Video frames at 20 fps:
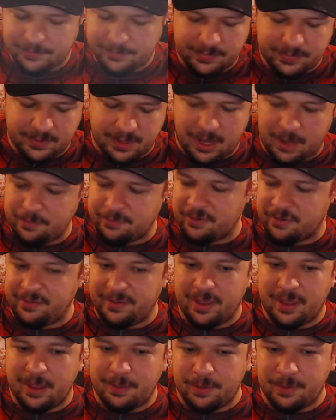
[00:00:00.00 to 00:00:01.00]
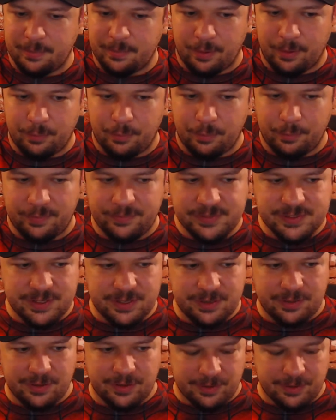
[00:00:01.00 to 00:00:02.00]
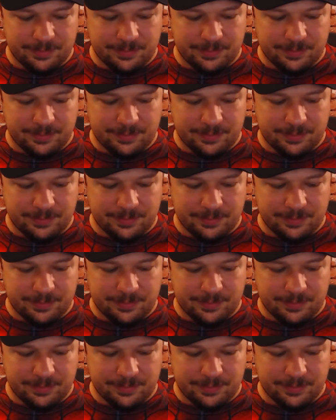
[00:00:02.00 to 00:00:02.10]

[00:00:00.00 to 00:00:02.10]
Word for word: I'm really happy about what we've seen there.